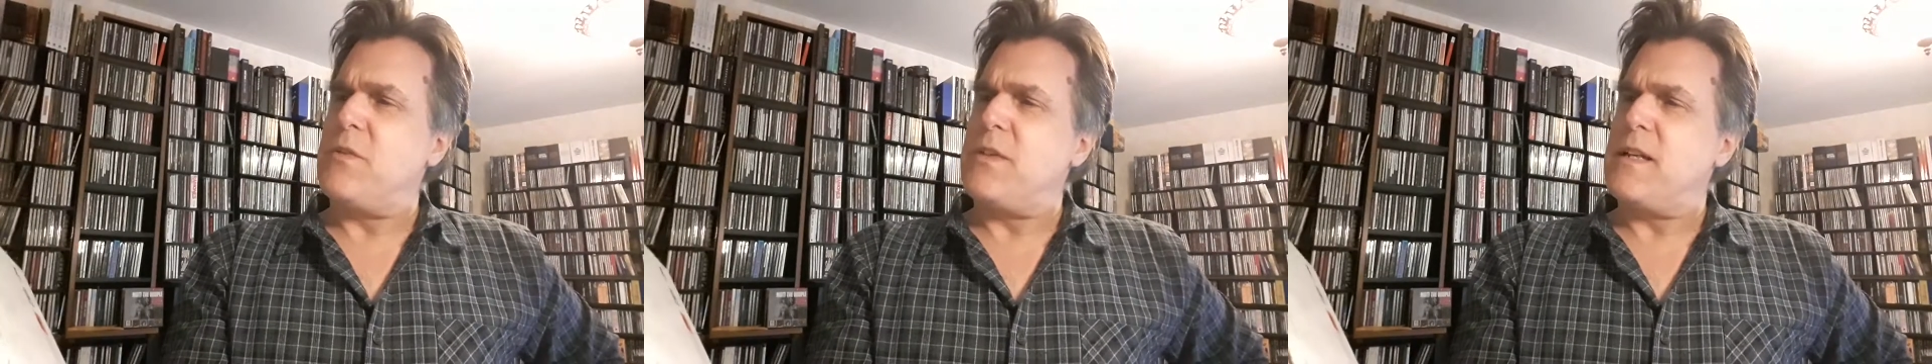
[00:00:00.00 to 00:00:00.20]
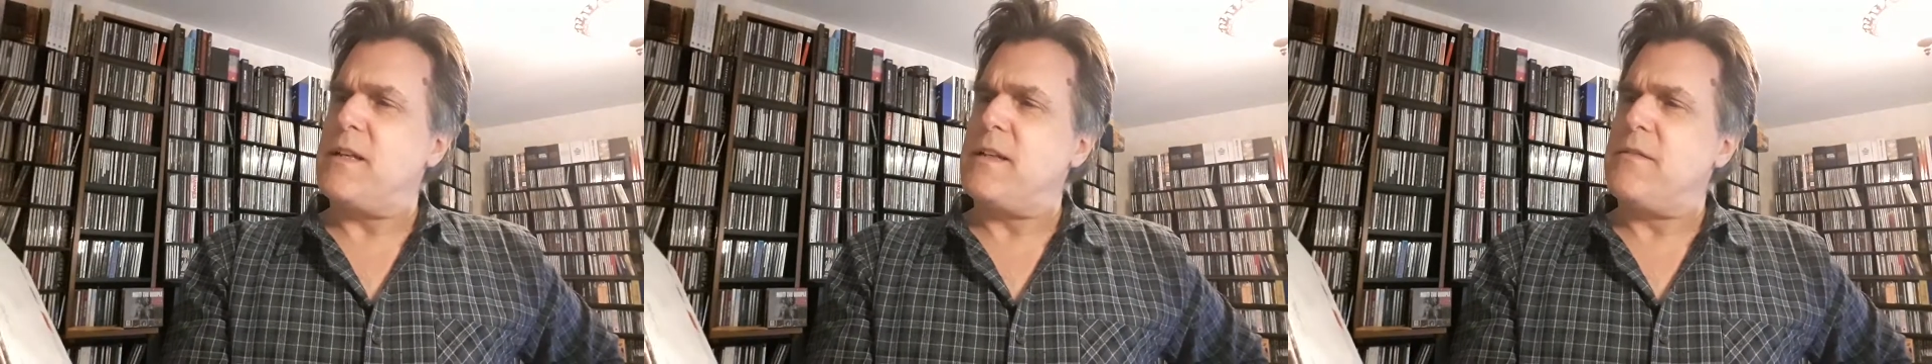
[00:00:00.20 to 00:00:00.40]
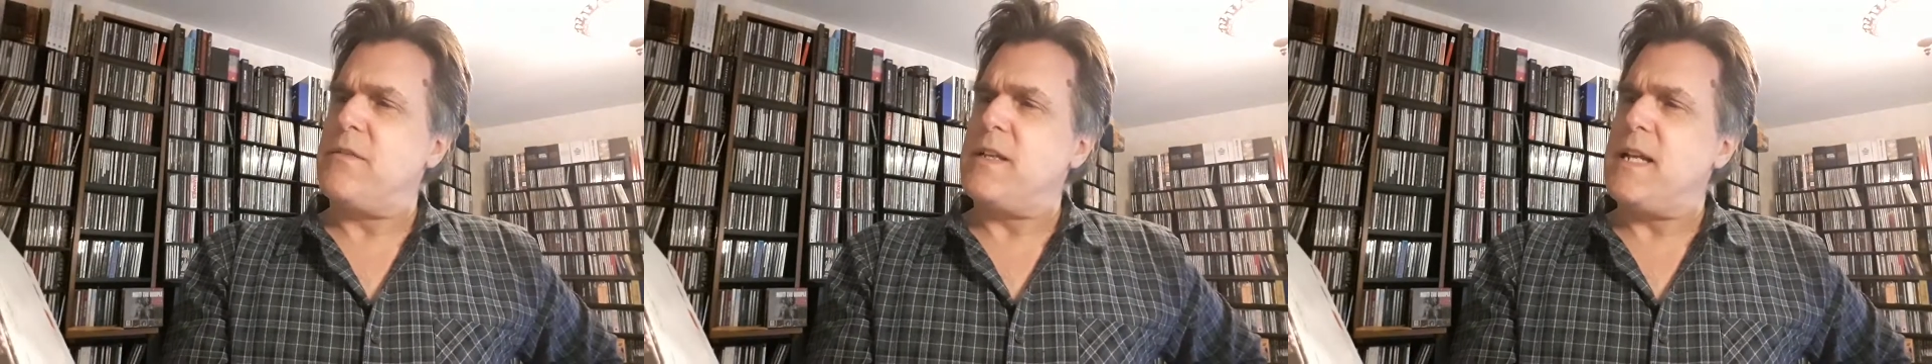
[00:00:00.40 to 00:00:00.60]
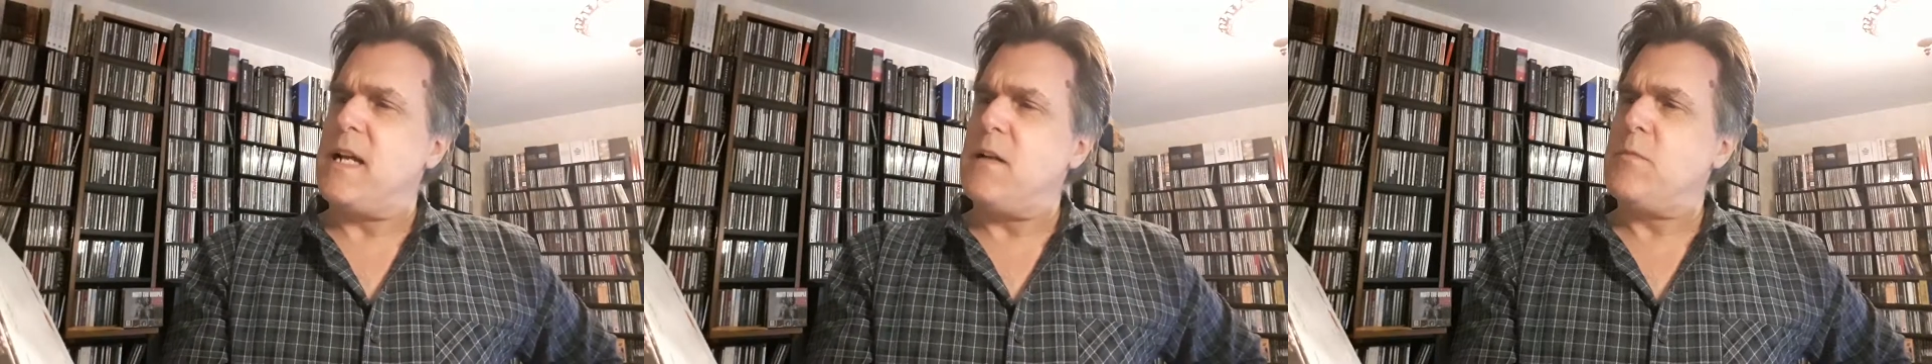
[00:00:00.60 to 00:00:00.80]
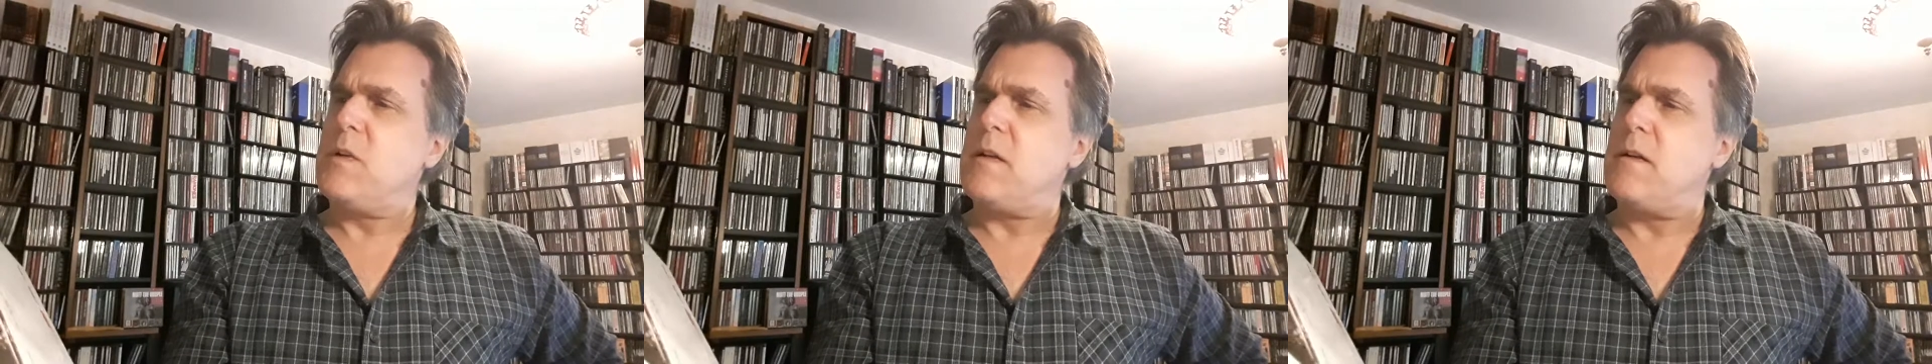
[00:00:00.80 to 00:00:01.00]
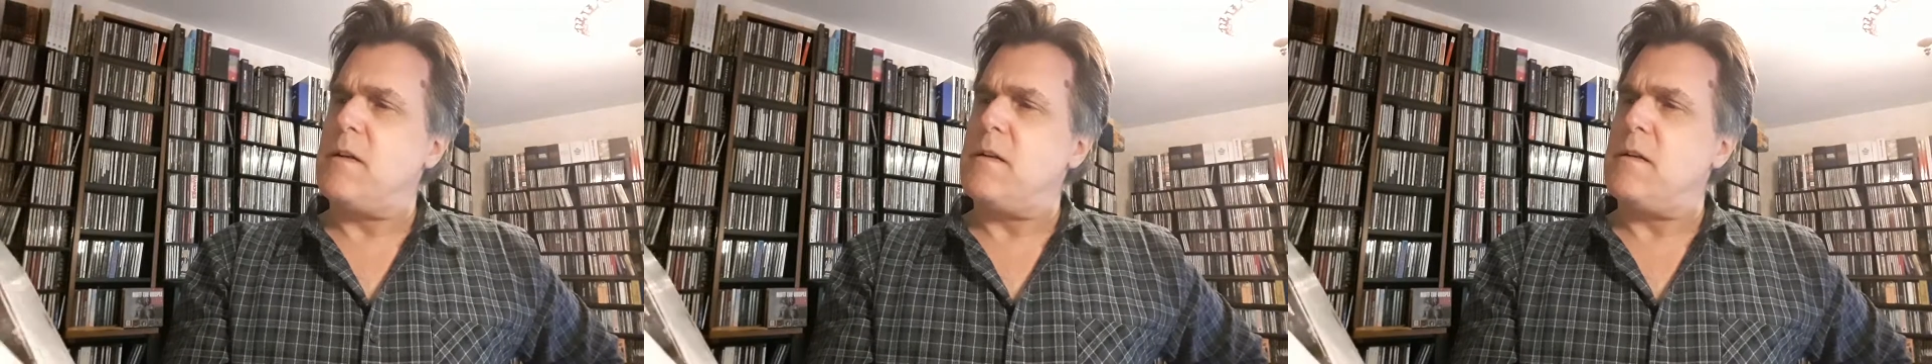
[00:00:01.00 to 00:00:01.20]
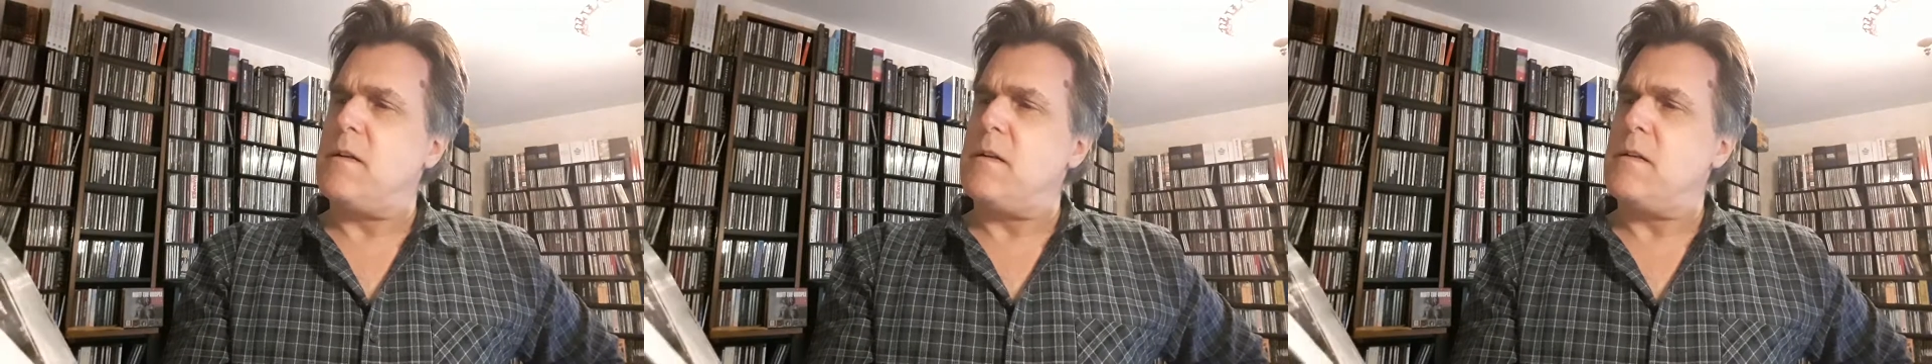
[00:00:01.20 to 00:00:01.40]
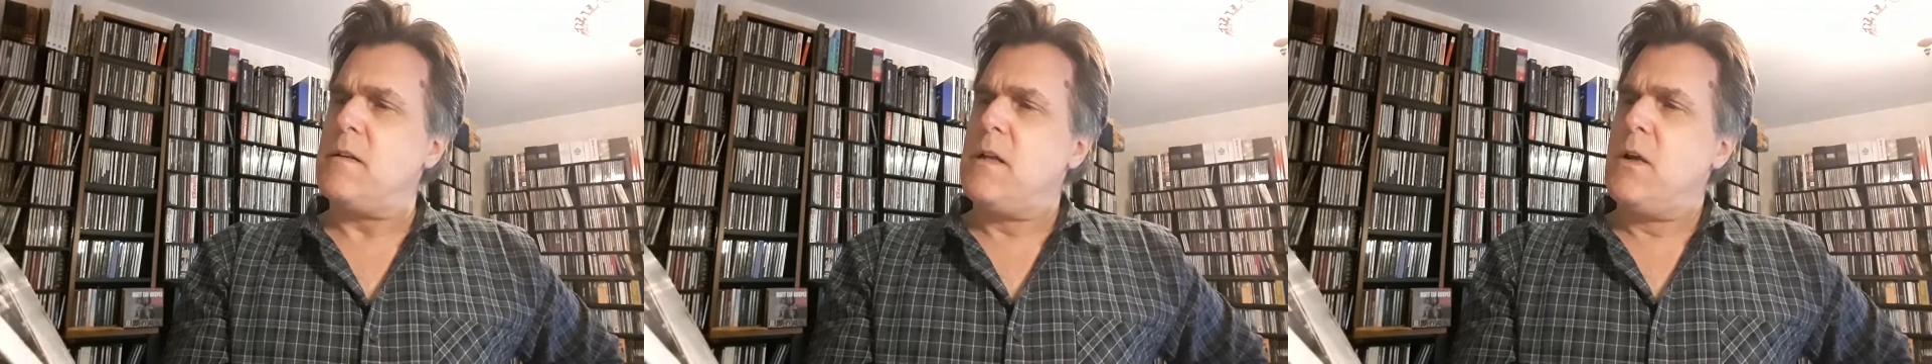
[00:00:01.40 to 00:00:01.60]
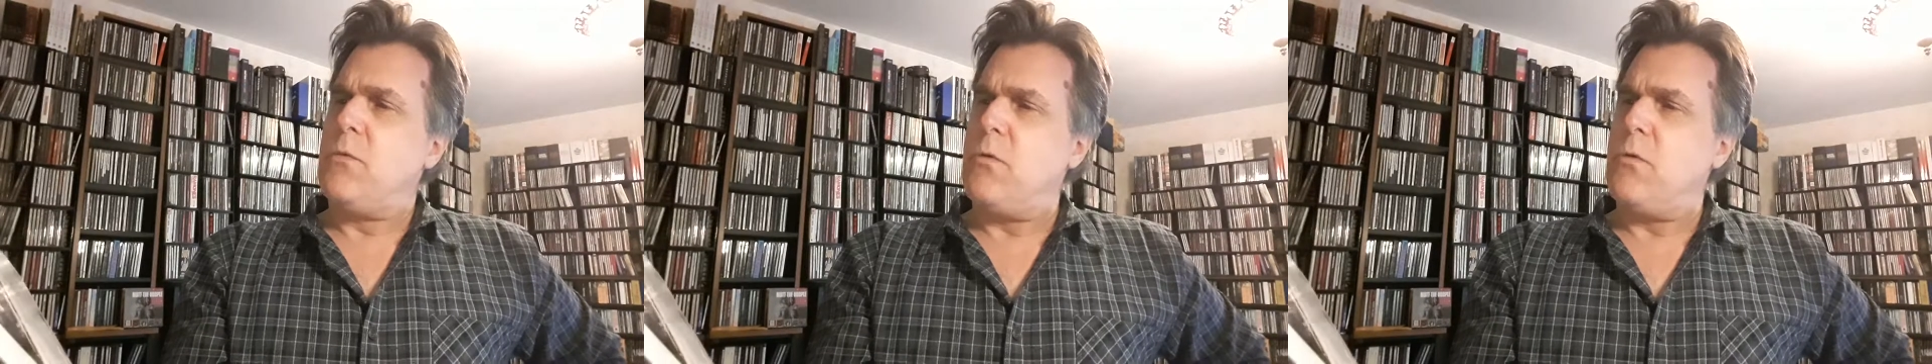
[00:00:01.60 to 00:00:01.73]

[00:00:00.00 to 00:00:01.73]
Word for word: that the Albert Hall,